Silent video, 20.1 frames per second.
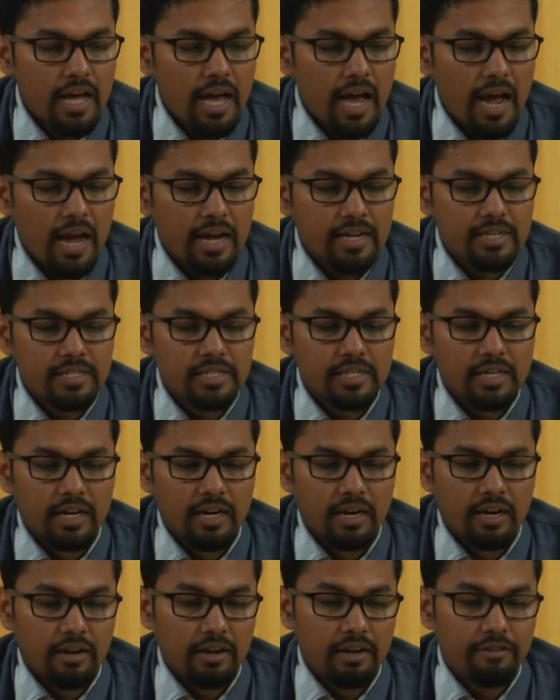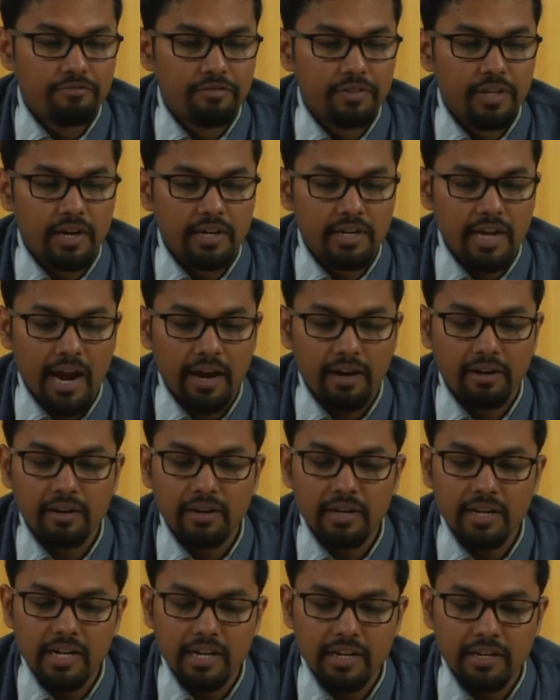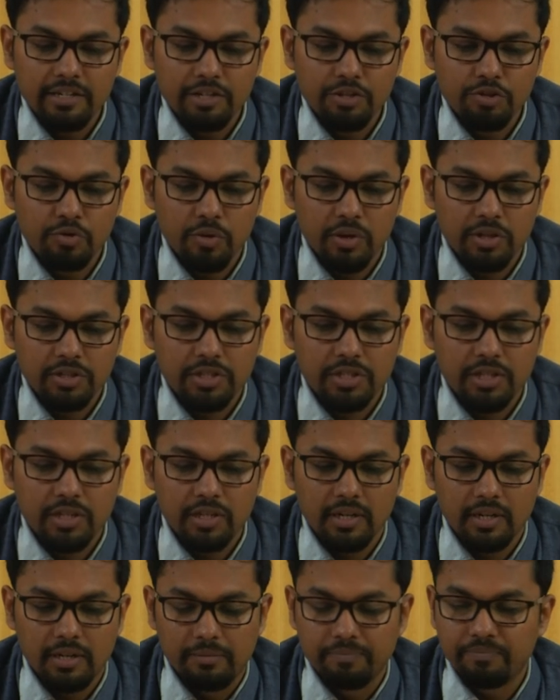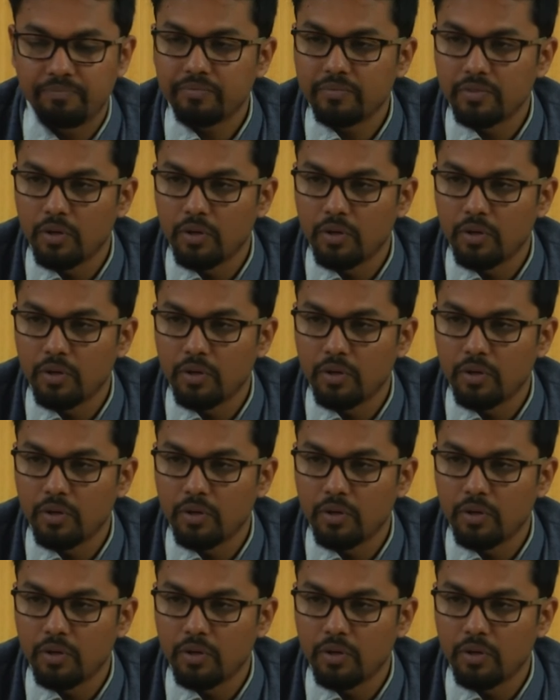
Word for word: and uh, if they are diagonally leading towards um,